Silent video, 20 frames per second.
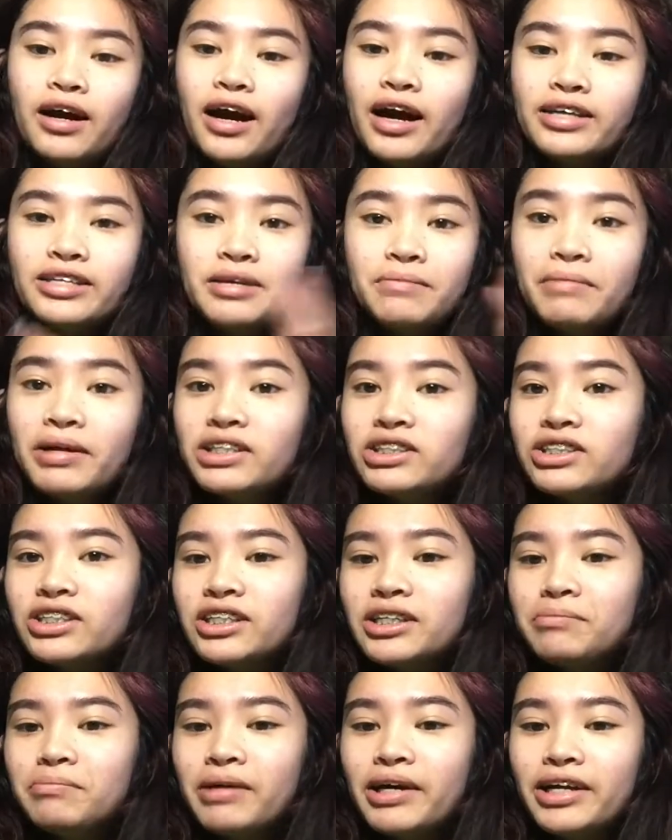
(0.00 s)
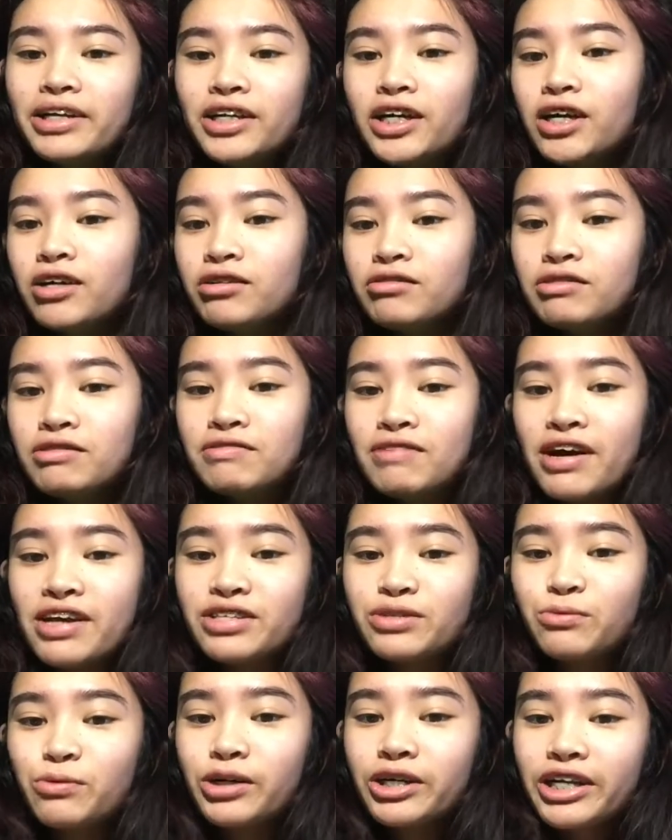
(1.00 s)
As I mentioned, my current revised
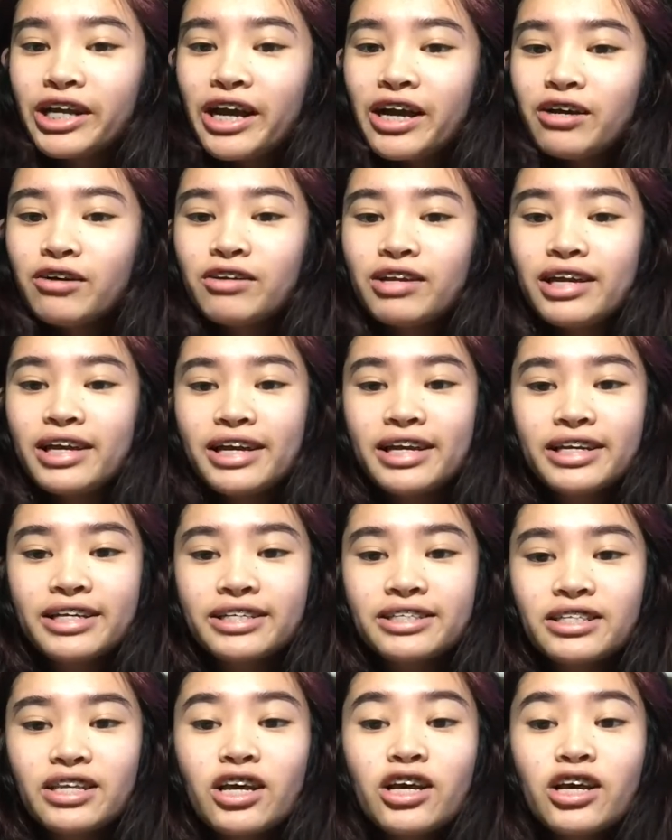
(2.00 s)
word count is